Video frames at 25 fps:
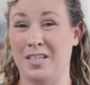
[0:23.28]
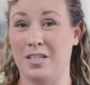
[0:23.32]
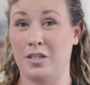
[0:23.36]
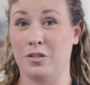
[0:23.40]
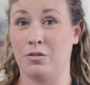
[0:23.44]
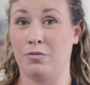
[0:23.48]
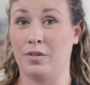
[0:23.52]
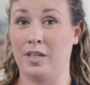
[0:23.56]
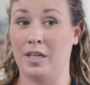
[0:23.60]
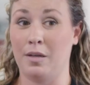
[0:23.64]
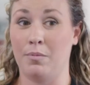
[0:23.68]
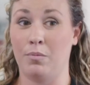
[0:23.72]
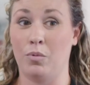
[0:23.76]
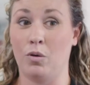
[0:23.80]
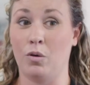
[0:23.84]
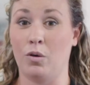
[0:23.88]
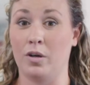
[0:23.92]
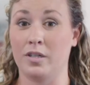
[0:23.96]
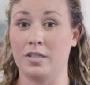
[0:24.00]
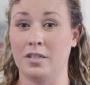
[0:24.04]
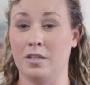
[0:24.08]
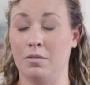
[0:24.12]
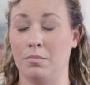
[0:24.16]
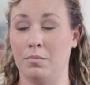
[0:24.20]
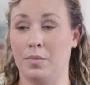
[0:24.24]
is really
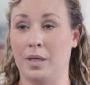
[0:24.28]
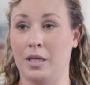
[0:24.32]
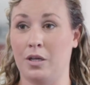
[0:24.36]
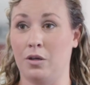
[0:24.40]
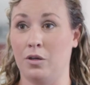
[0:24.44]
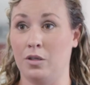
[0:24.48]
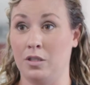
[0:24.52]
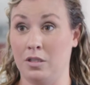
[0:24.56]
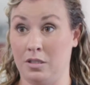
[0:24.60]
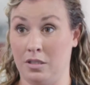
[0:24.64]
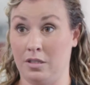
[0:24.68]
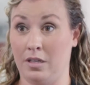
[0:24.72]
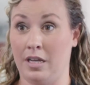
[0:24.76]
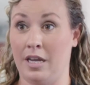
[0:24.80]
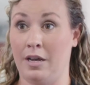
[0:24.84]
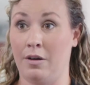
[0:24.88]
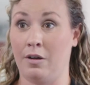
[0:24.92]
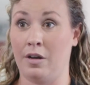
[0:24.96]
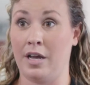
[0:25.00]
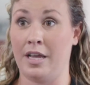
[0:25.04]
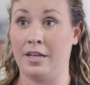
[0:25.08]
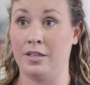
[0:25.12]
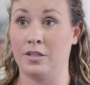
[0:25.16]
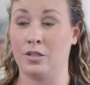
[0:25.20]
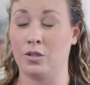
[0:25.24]
important because
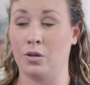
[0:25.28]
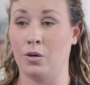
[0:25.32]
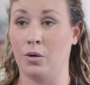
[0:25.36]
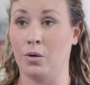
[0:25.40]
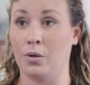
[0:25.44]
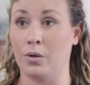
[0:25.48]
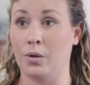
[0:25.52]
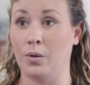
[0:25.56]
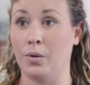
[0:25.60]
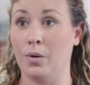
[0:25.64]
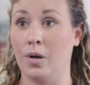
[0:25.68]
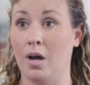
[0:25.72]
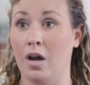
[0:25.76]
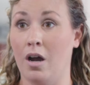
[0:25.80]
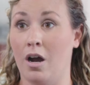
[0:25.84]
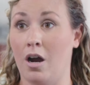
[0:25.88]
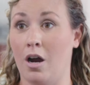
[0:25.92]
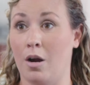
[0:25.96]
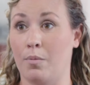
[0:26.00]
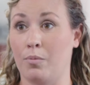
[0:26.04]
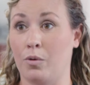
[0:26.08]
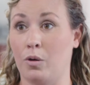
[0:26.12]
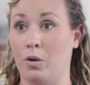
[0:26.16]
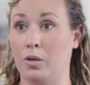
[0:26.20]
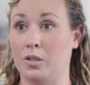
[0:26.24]
in Toro,
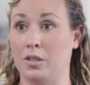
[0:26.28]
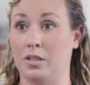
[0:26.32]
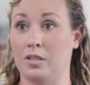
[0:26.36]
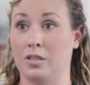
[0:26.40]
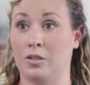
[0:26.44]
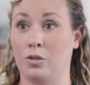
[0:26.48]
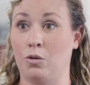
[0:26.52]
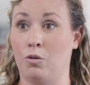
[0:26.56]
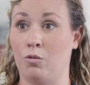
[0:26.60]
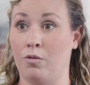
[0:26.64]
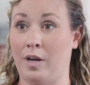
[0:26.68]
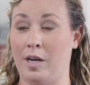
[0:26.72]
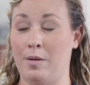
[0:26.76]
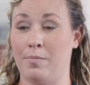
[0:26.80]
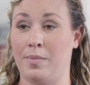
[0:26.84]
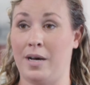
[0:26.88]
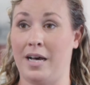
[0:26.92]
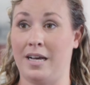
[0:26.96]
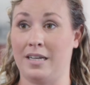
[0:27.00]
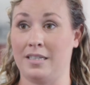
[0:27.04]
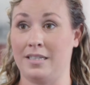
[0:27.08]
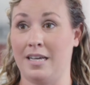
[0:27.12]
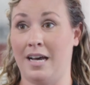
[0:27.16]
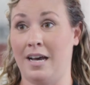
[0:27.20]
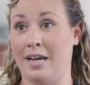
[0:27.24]
our products go right
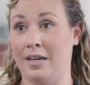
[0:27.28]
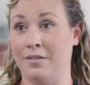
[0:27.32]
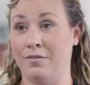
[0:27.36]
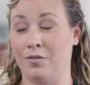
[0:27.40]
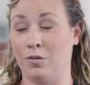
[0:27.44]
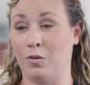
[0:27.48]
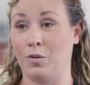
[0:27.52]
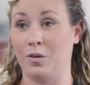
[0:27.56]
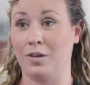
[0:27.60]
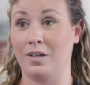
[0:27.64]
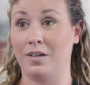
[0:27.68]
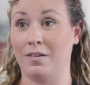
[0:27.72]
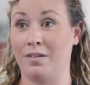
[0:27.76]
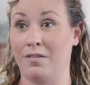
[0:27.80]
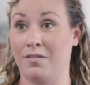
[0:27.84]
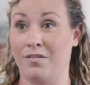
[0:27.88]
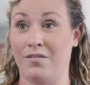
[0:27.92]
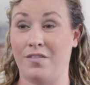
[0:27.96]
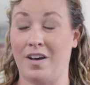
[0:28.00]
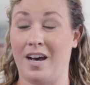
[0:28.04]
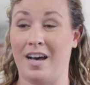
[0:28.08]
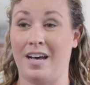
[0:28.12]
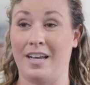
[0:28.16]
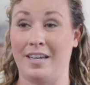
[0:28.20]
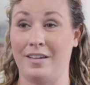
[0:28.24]
back to iPhone
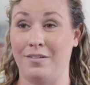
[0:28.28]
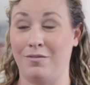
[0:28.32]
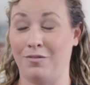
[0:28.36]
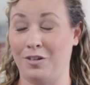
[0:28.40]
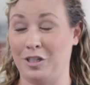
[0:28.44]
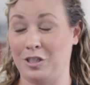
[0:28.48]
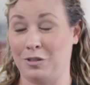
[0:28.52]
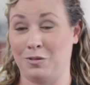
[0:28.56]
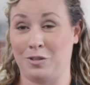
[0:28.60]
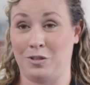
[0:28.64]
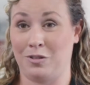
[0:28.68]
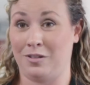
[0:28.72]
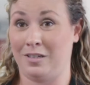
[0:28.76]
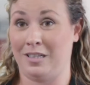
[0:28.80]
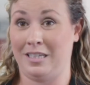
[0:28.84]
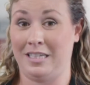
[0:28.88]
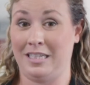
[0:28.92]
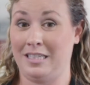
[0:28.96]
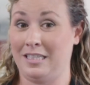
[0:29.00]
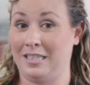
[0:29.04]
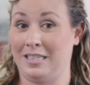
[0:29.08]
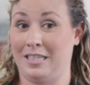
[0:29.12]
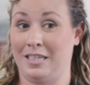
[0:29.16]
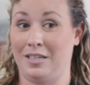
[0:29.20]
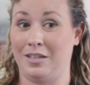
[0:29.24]
5, which was
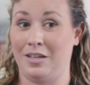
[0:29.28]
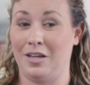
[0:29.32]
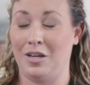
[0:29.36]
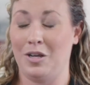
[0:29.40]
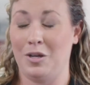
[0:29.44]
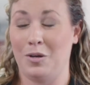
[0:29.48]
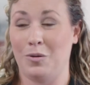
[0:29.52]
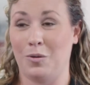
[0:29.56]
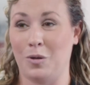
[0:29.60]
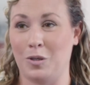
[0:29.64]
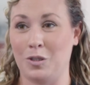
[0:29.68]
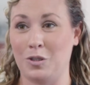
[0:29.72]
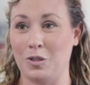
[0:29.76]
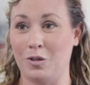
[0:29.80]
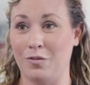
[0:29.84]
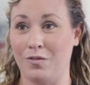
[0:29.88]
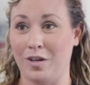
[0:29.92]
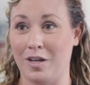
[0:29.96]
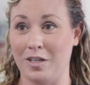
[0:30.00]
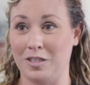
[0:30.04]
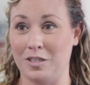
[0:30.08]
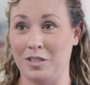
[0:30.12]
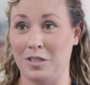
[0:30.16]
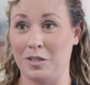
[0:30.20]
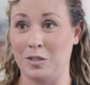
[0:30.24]
released in
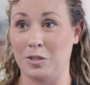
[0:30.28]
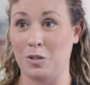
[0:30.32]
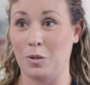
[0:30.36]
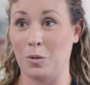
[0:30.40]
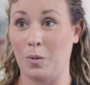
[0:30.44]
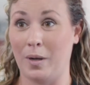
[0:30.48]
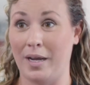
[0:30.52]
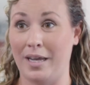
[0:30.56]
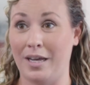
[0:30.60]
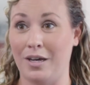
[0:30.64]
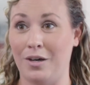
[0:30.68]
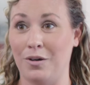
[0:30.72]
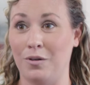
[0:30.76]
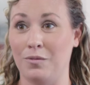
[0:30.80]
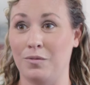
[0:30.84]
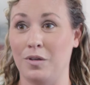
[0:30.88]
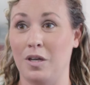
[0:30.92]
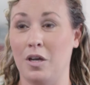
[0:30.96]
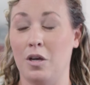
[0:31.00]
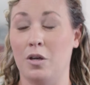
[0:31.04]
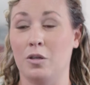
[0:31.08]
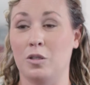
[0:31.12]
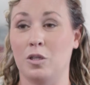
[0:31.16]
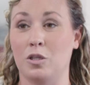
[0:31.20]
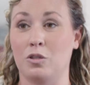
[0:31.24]
2012.
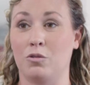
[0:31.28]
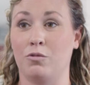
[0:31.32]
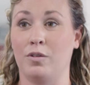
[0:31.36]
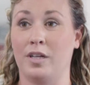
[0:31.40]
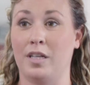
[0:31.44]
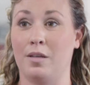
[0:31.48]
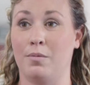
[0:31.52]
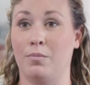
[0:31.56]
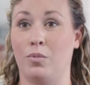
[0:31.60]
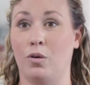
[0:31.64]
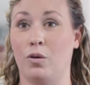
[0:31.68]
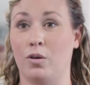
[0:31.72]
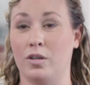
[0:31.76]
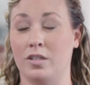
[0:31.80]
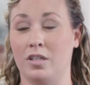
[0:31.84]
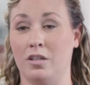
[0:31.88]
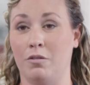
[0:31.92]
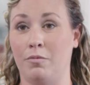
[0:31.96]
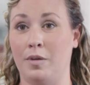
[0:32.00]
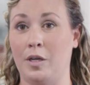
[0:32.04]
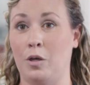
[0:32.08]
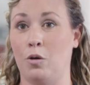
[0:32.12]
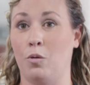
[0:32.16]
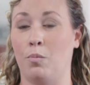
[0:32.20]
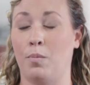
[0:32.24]
So it's really important that
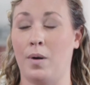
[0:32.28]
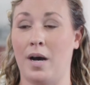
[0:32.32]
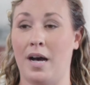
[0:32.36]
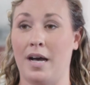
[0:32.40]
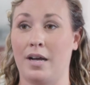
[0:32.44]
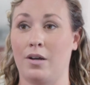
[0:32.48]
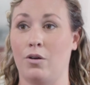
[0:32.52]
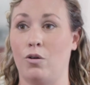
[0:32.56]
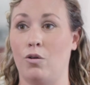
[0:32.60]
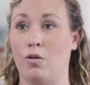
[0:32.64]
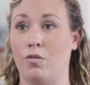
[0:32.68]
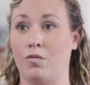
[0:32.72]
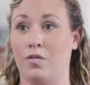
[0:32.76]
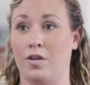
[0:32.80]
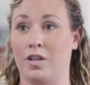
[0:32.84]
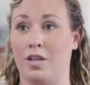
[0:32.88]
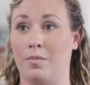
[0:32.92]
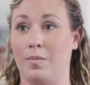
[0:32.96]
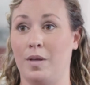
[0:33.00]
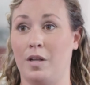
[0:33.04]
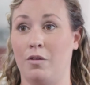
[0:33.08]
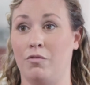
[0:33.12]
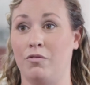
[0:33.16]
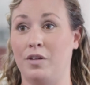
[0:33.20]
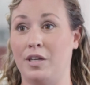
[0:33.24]
we go back over
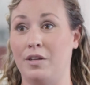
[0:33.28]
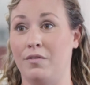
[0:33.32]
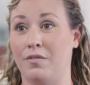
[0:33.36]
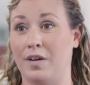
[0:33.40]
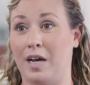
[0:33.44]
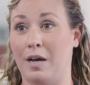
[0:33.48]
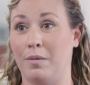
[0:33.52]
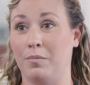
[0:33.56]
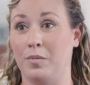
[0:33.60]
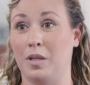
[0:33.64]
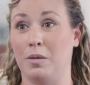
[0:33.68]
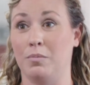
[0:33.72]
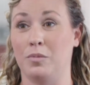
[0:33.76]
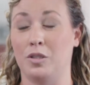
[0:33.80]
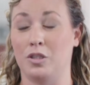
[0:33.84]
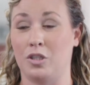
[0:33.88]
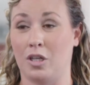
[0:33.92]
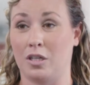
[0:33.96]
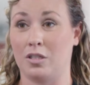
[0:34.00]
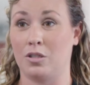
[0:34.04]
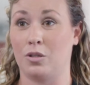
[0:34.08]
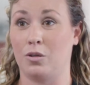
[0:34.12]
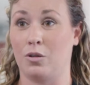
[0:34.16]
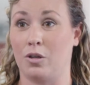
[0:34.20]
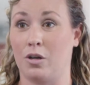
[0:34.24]
them and revamp them
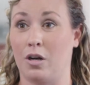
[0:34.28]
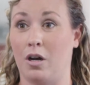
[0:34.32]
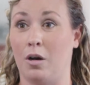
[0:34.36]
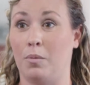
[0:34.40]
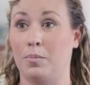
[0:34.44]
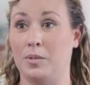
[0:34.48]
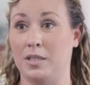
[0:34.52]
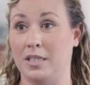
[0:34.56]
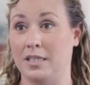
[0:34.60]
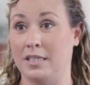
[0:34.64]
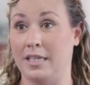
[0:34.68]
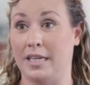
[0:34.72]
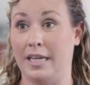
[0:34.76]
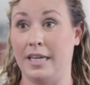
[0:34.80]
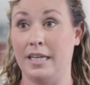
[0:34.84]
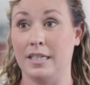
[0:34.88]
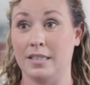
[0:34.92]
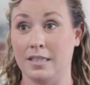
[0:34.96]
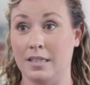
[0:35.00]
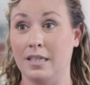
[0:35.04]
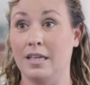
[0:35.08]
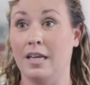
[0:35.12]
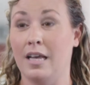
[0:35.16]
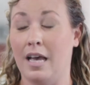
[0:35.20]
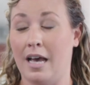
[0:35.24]
just so they're up to
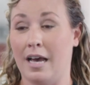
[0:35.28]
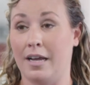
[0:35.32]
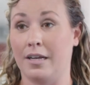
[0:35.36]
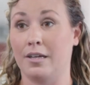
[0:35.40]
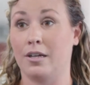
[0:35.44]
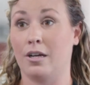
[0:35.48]
date and